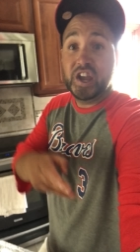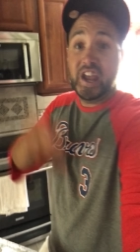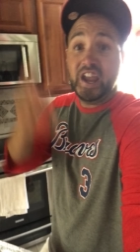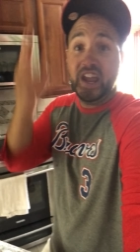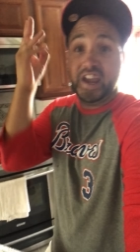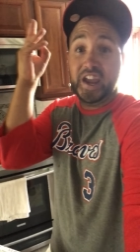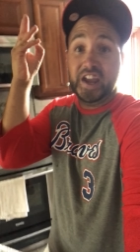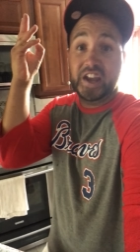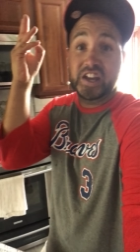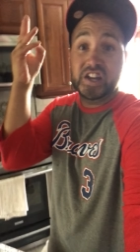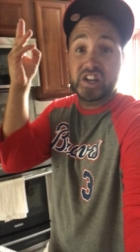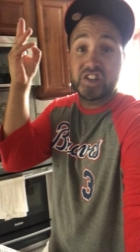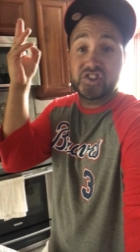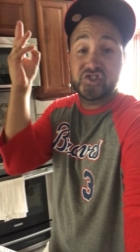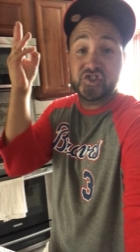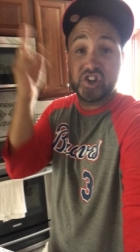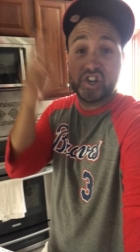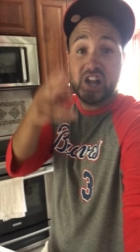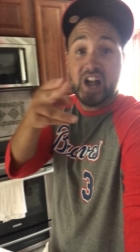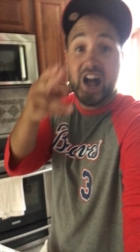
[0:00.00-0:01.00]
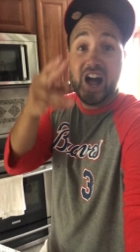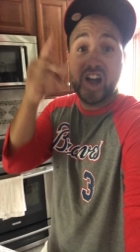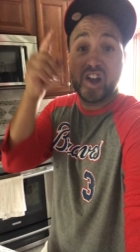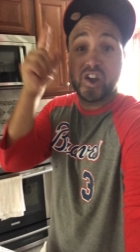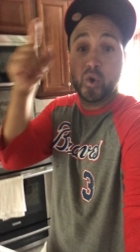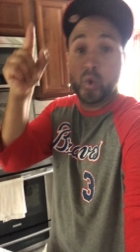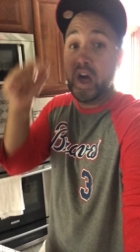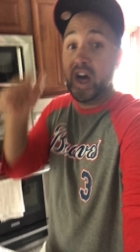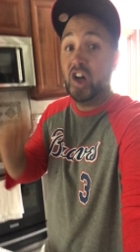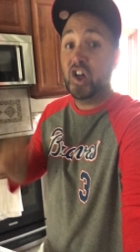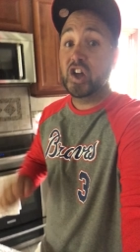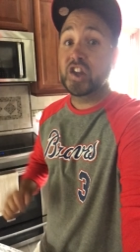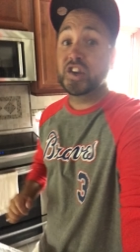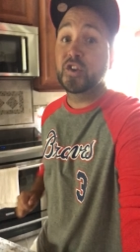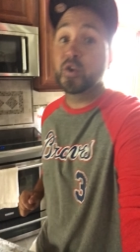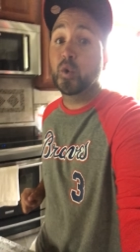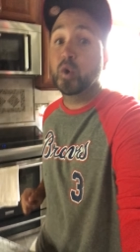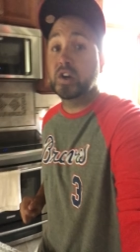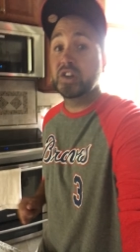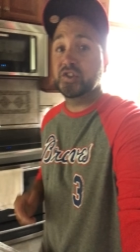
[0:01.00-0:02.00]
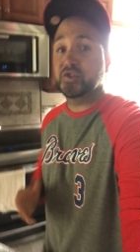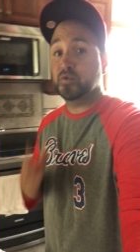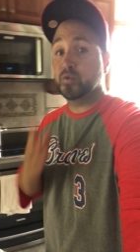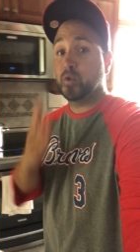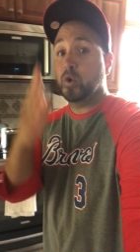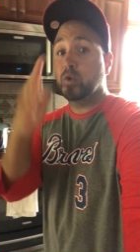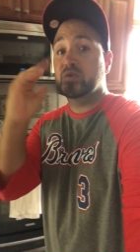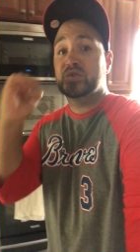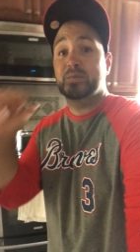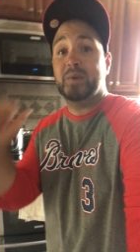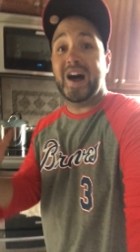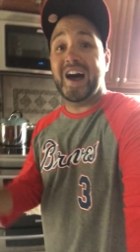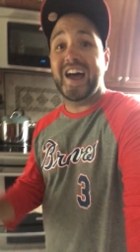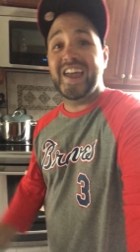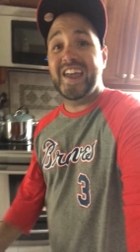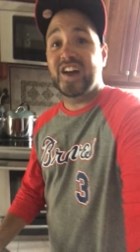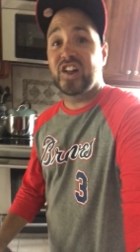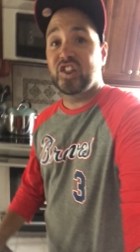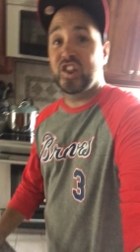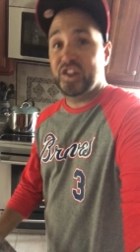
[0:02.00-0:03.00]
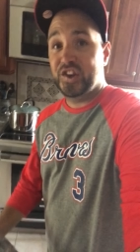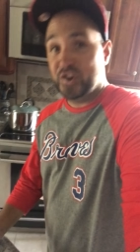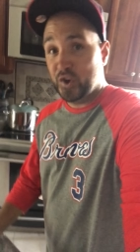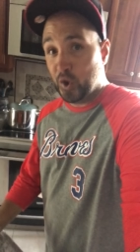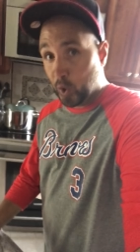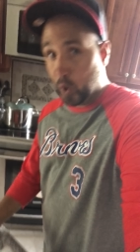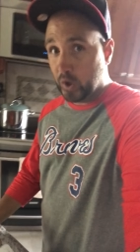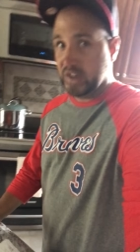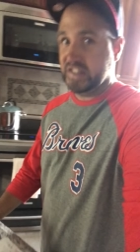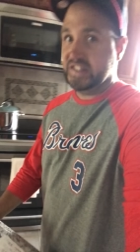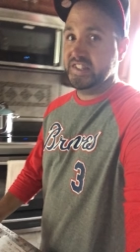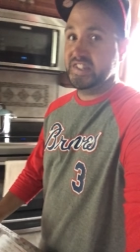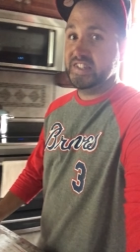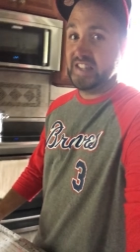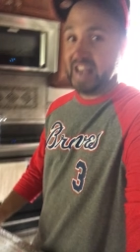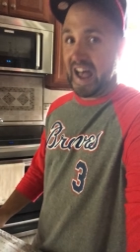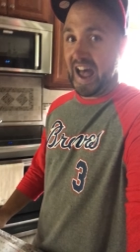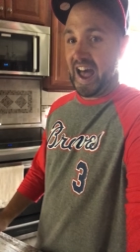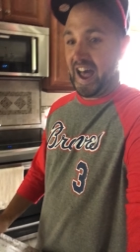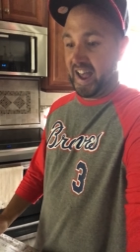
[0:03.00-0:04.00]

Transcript: in Chicago, Illinois, Rosemont, Illinois.